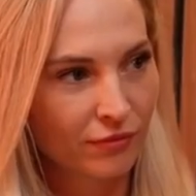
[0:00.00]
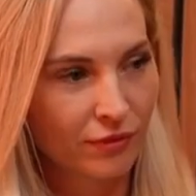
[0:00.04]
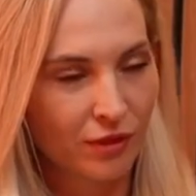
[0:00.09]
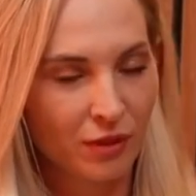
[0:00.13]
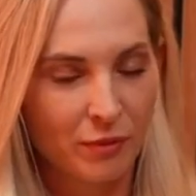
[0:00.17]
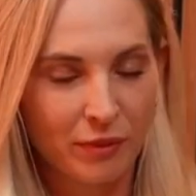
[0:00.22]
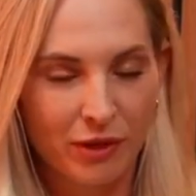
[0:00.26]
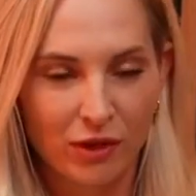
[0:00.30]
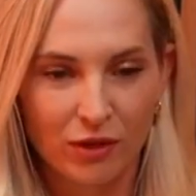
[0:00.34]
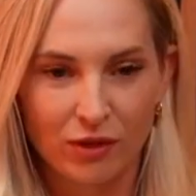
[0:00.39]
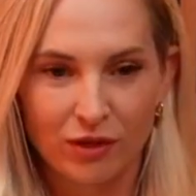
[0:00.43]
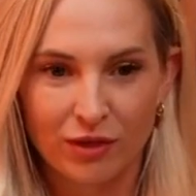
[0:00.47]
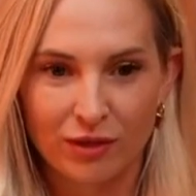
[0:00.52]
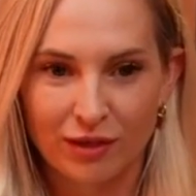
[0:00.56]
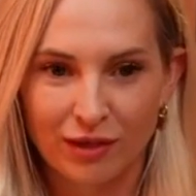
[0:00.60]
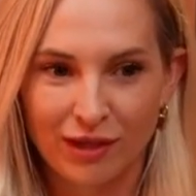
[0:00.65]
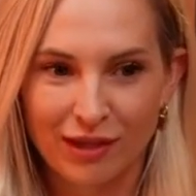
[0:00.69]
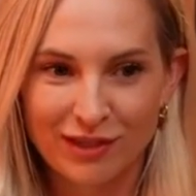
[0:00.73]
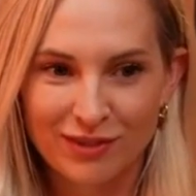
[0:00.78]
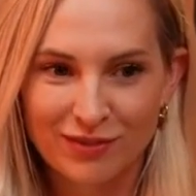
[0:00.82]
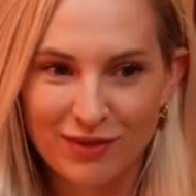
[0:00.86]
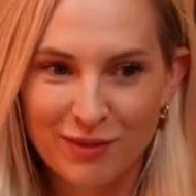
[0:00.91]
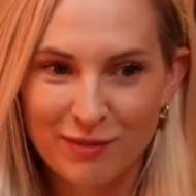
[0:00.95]
Oh my God. The
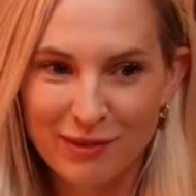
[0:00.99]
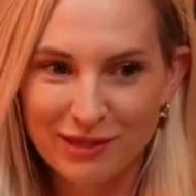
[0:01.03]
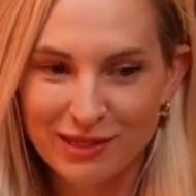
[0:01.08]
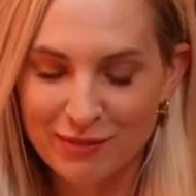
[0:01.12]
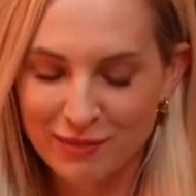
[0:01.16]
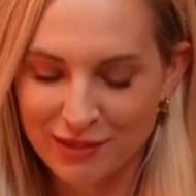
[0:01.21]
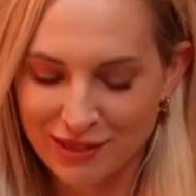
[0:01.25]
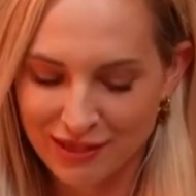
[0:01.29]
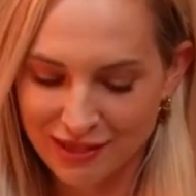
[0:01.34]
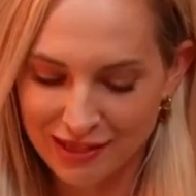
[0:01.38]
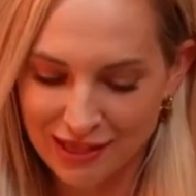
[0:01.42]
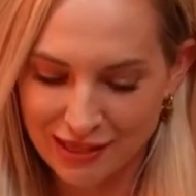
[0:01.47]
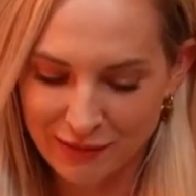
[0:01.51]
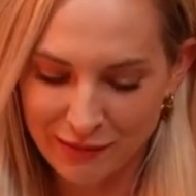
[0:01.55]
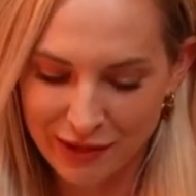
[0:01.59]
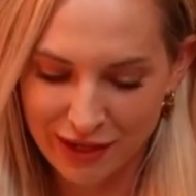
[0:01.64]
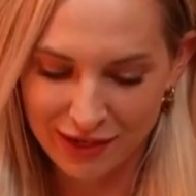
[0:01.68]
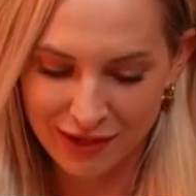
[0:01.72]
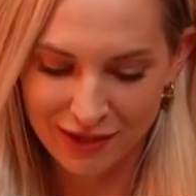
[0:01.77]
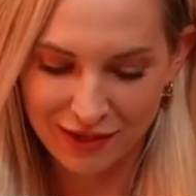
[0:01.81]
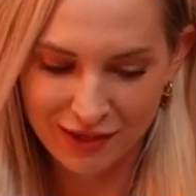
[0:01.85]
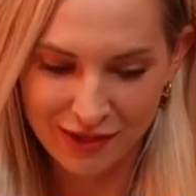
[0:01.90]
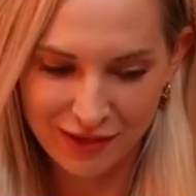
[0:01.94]
last few months of business has
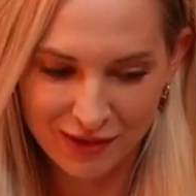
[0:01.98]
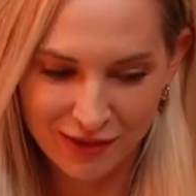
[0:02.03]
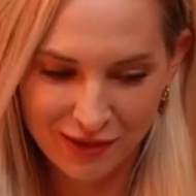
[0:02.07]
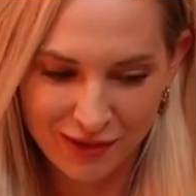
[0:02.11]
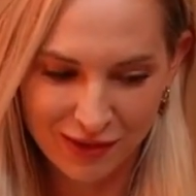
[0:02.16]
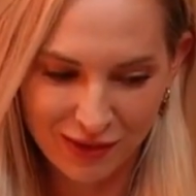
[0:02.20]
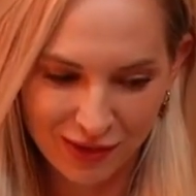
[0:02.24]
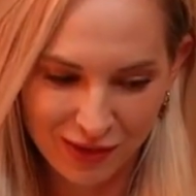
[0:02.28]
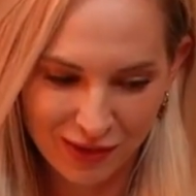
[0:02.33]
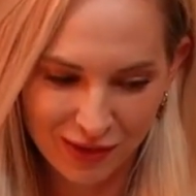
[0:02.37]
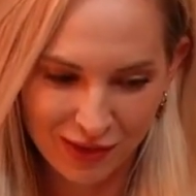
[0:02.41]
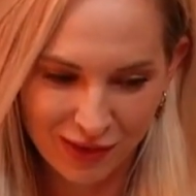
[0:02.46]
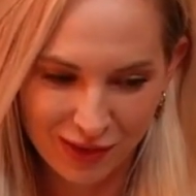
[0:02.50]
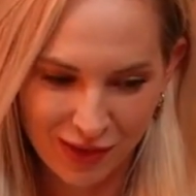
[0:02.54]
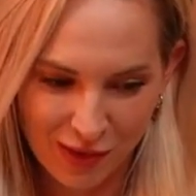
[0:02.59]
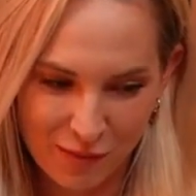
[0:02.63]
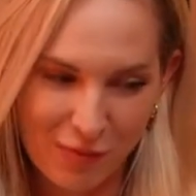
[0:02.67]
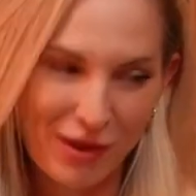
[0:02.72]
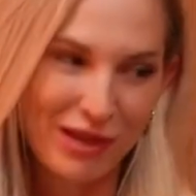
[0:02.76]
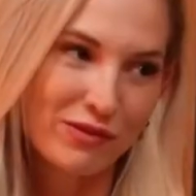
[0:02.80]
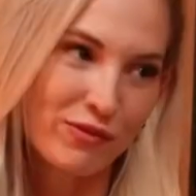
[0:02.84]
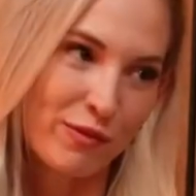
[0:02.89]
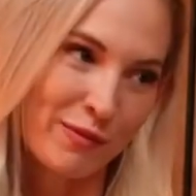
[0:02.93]
been the
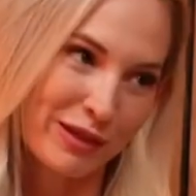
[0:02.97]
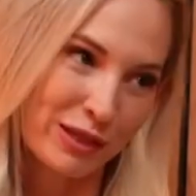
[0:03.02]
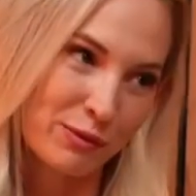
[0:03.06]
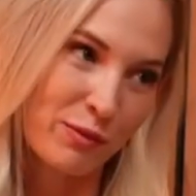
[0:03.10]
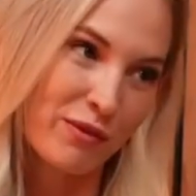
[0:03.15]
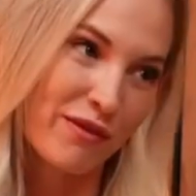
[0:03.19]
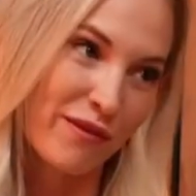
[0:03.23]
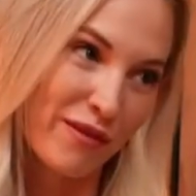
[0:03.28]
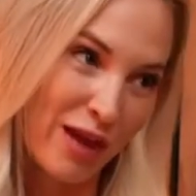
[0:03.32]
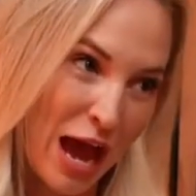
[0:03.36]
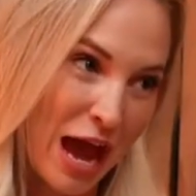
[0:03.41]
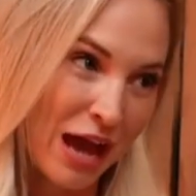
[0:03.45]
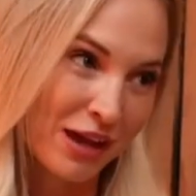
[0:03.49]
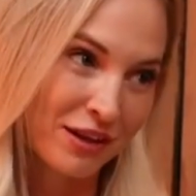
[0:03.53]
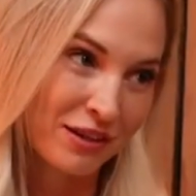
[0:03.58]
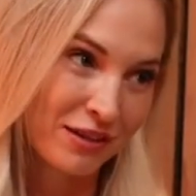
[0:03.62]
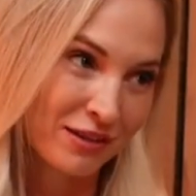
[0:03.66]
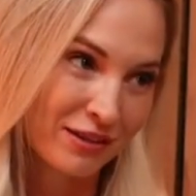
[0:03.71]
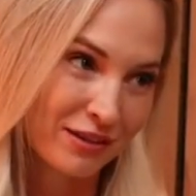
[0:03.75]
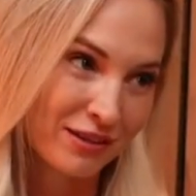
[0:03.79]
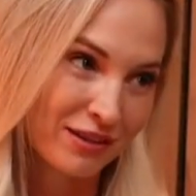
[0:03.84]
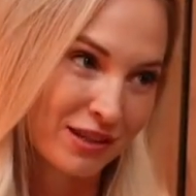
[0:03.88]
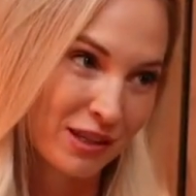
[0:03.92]
best few months we've ever had,
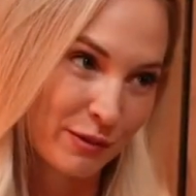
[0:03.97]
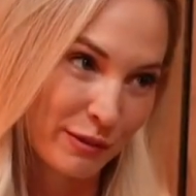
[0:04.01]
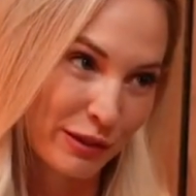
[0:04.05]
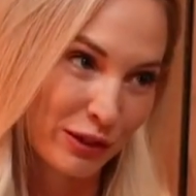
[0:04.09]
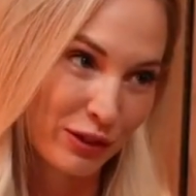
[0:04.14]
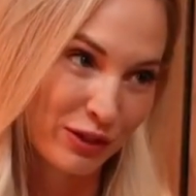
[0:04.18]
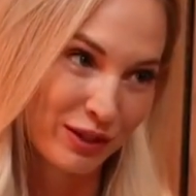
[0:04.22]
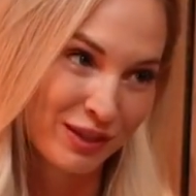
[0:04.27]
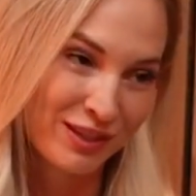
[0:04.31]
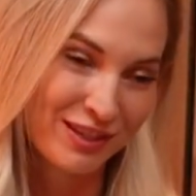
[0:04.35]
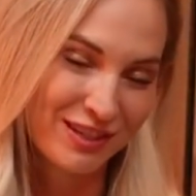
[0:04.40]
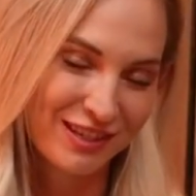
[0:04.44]
to be honest.